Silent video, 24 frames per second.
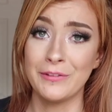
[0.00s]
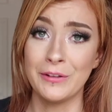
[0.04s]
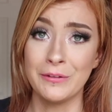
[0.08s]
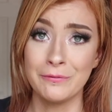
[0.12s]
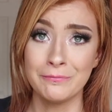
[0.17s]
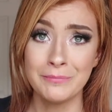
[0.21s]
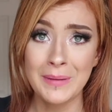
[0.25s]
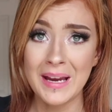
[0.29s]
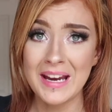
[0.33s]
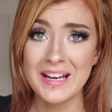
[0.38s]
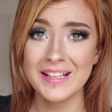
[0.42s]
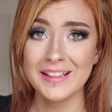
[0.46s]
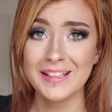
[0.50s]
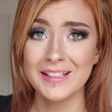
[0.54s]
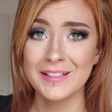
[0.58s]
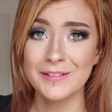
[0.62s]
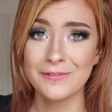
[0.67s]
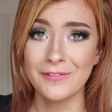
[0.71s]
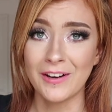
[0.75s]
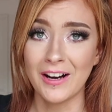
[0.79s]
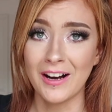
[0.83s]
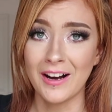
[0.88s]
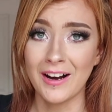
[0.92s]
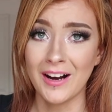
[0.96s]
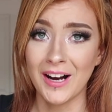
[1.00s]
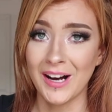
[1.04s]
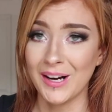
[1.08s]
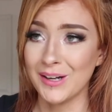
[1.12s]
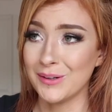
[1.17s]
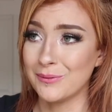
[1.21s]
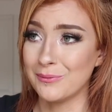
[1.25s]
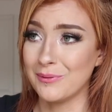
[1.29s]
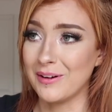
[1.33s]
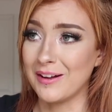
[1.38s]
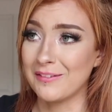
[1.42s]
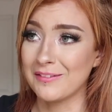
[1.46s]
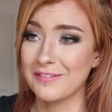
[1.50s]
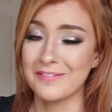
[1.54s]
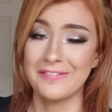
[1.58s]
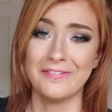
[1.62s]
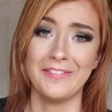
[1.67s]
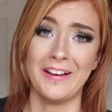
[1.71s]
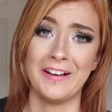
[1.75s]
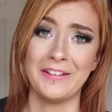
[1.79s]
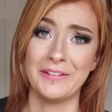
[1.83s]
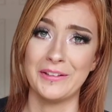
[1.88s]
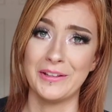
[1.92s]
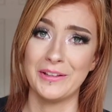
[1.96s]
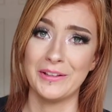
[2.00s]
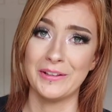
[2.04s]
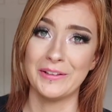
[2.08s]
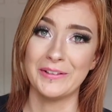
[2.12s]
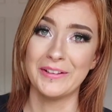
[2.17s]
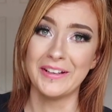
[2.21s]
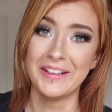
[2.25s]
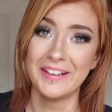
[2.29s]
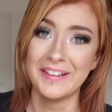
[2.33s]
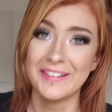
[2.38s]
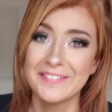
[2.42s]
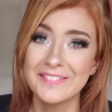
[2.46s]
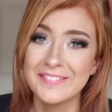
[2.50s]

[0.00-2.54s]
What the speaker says: if you've made it this far, well, thank you.